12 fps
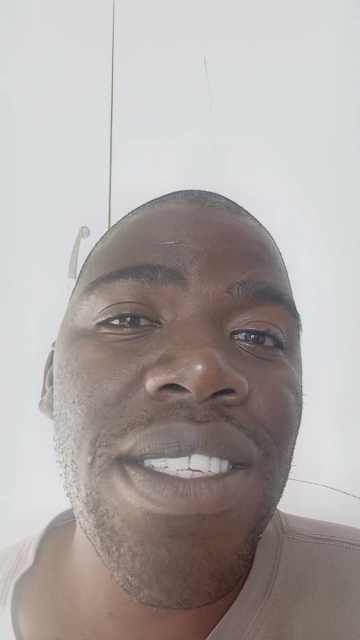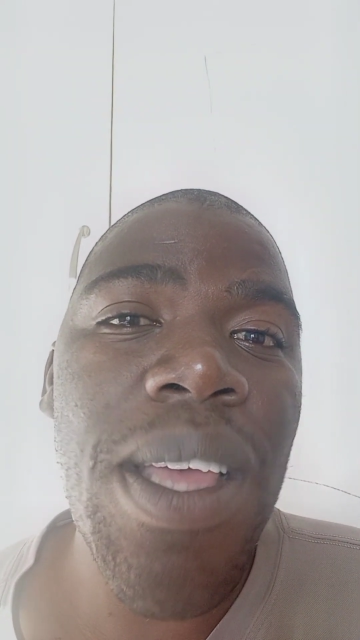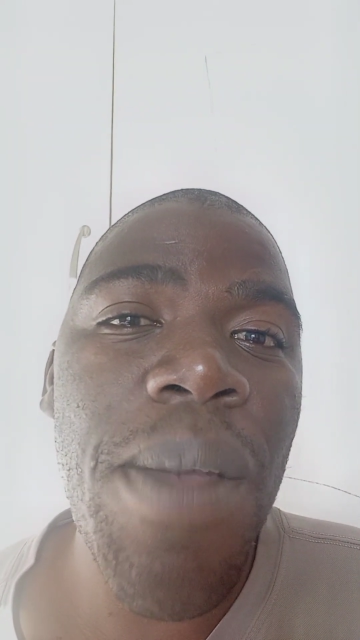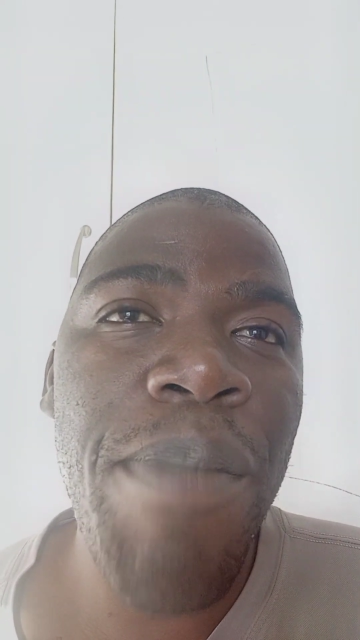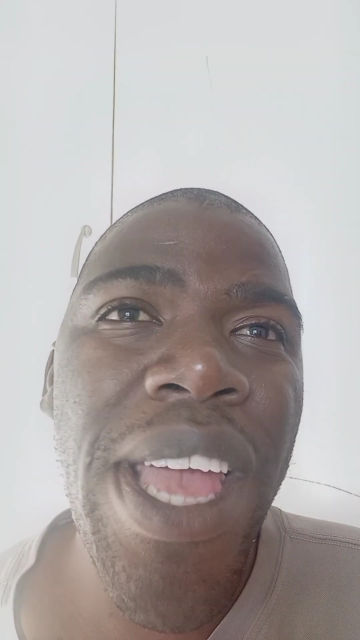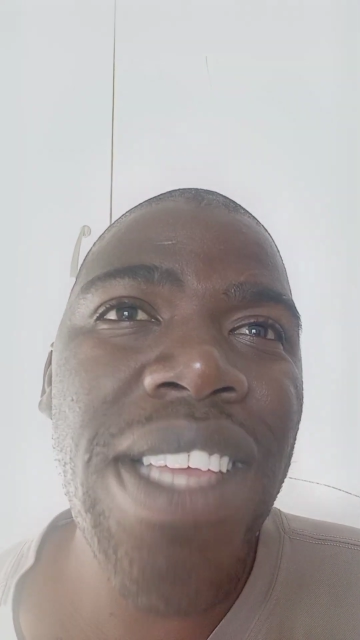
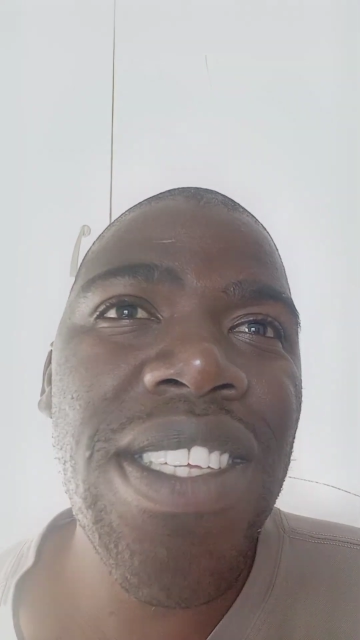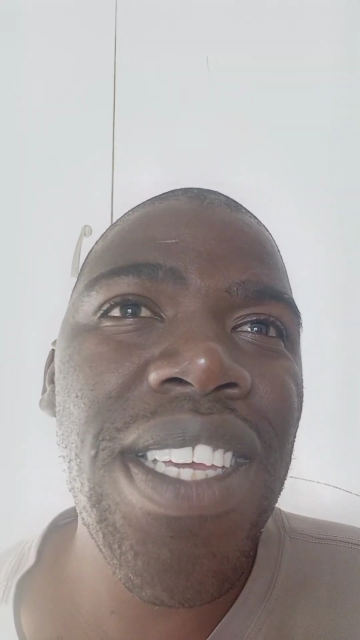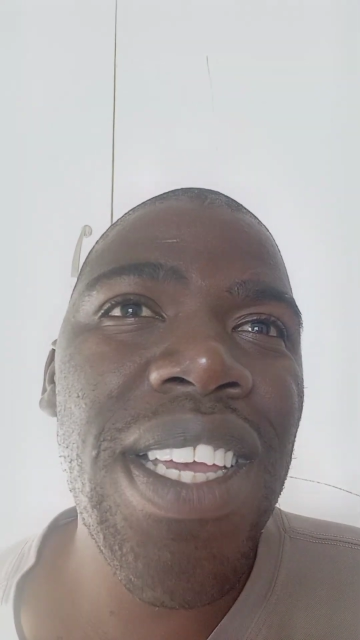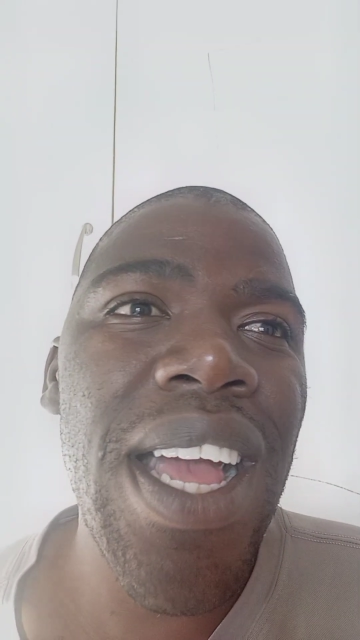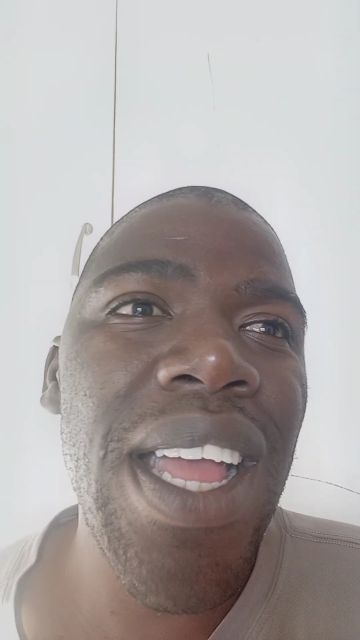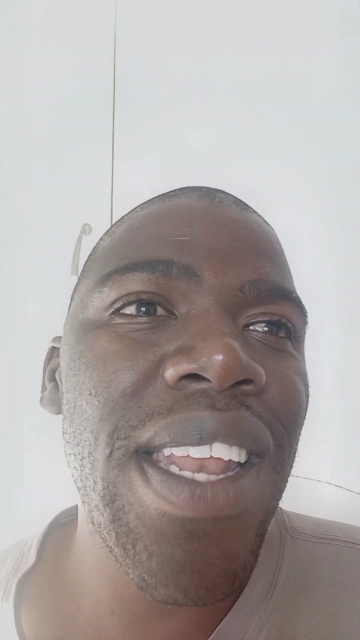
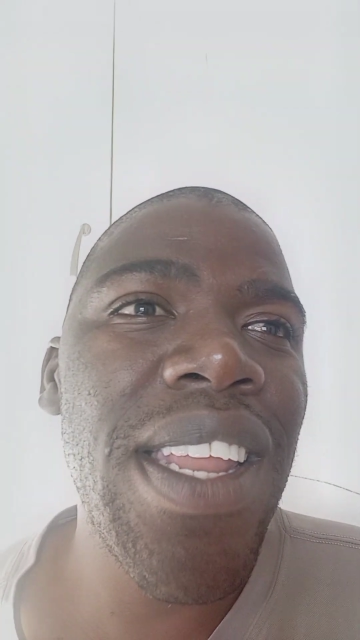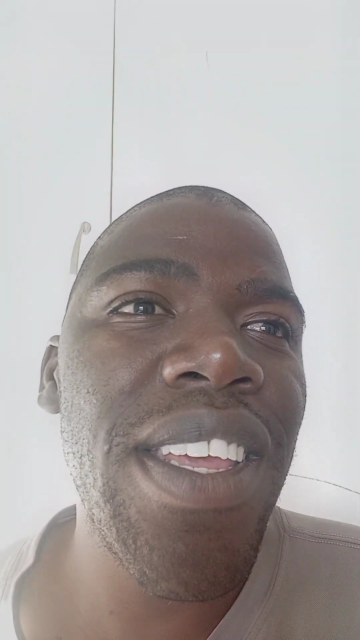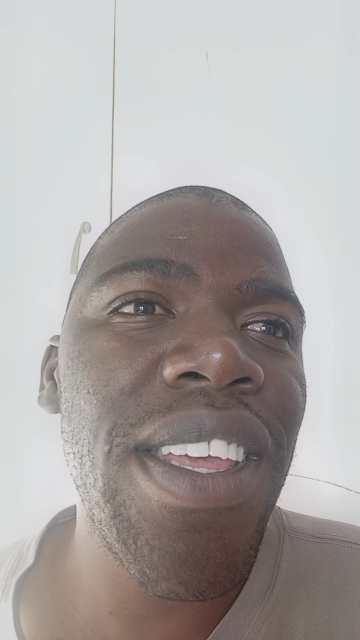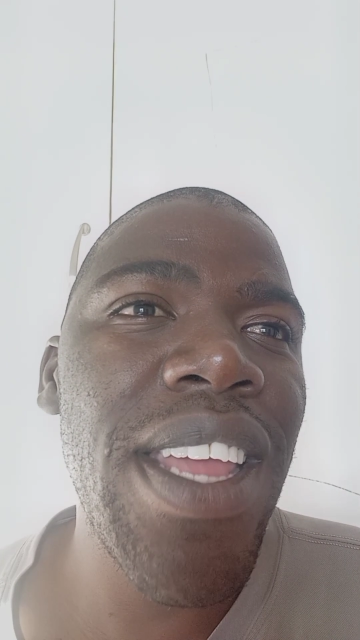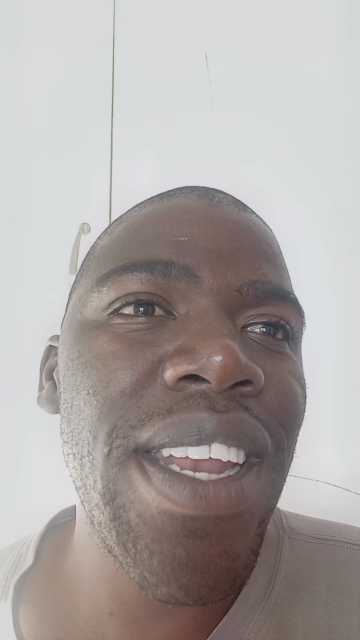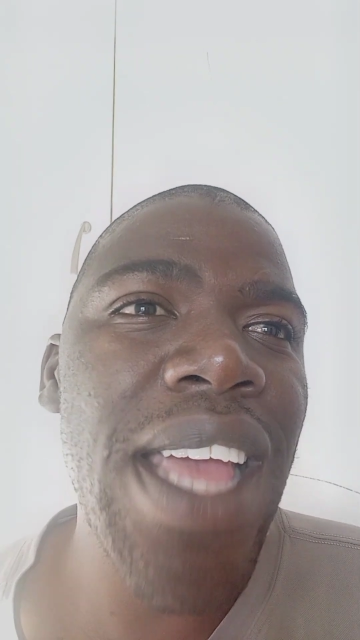basically
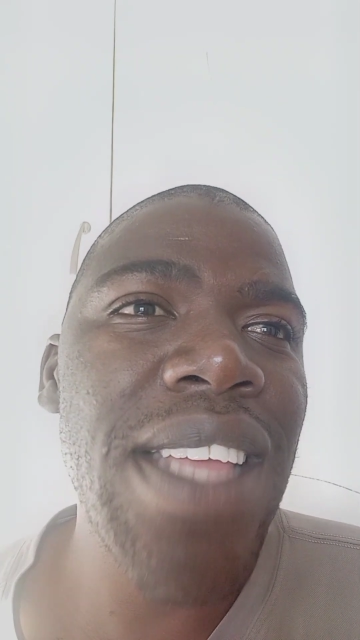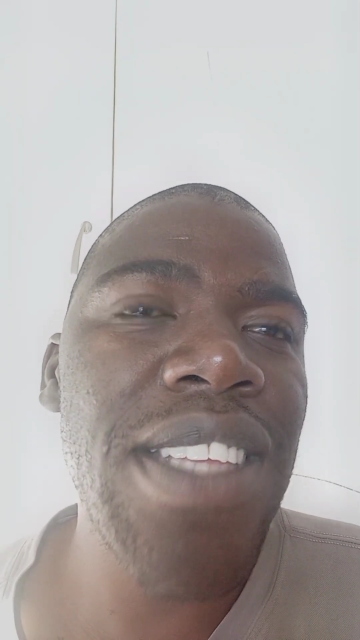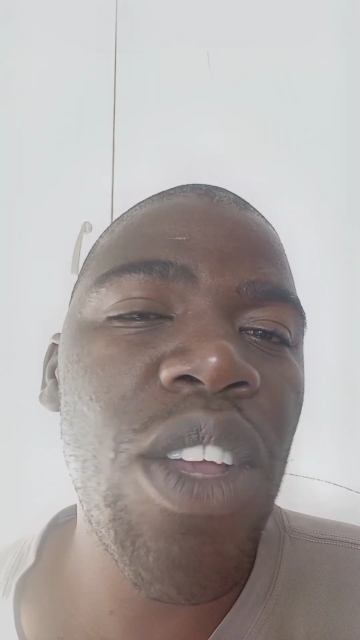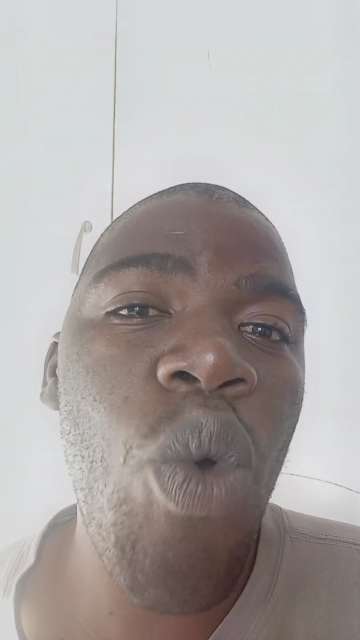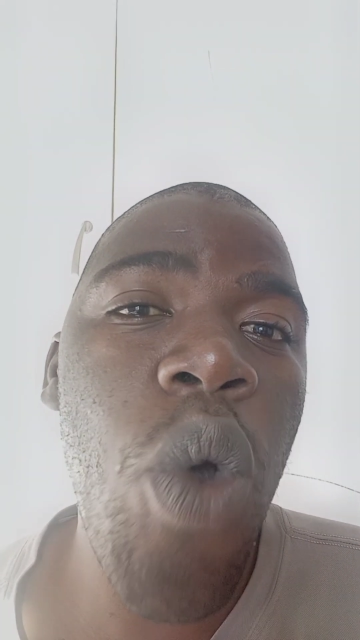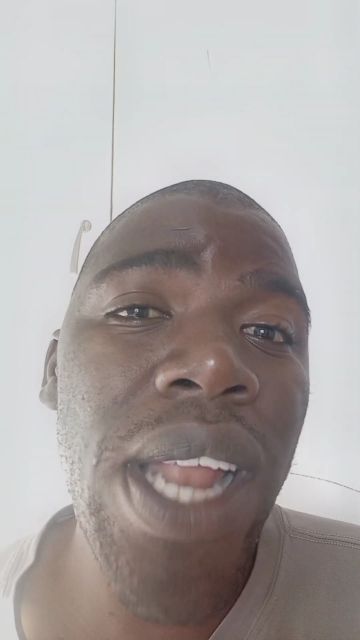it has a
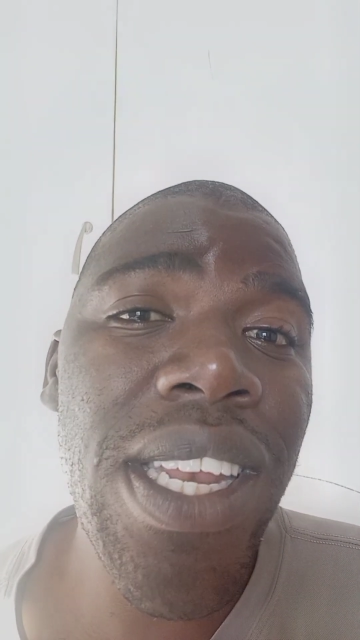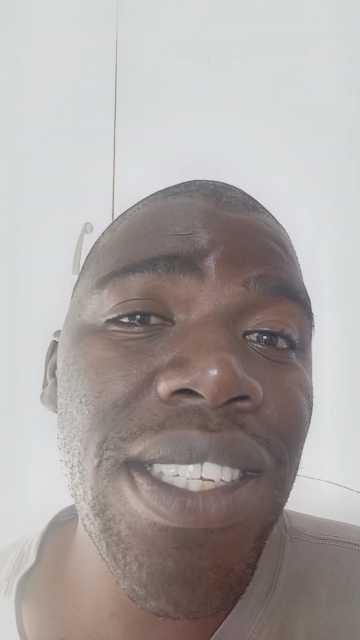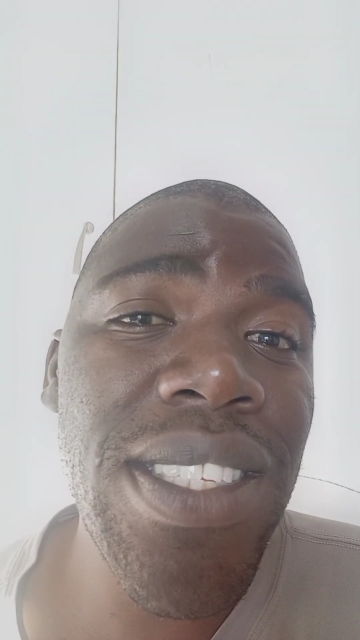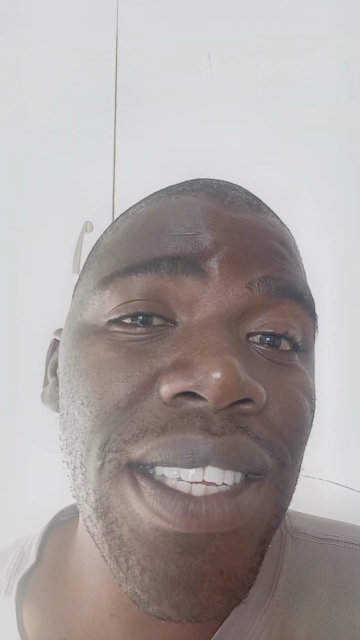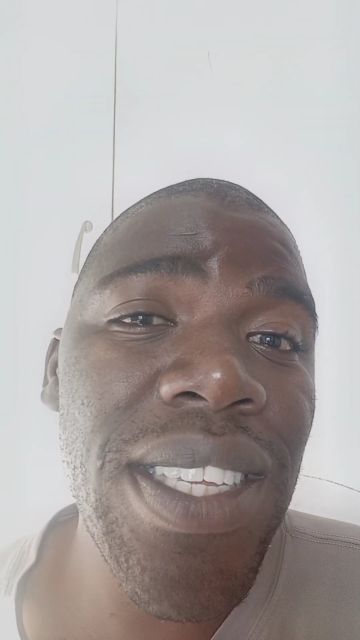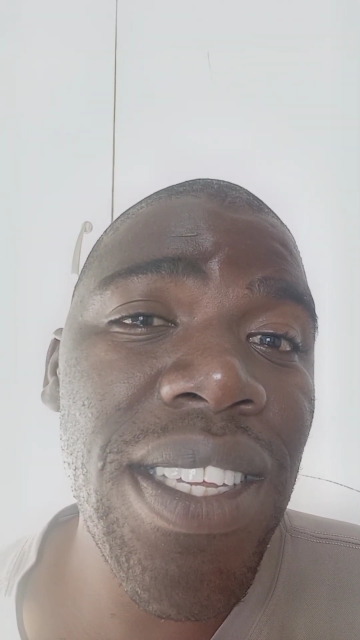
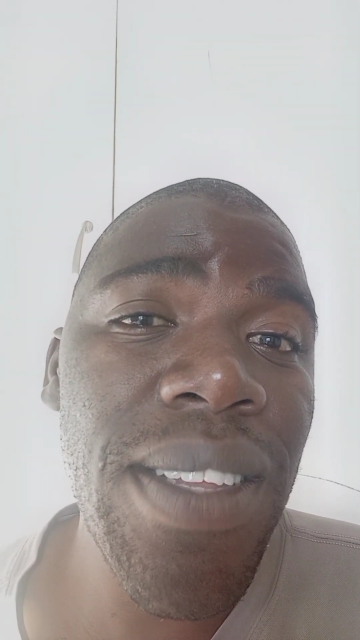quality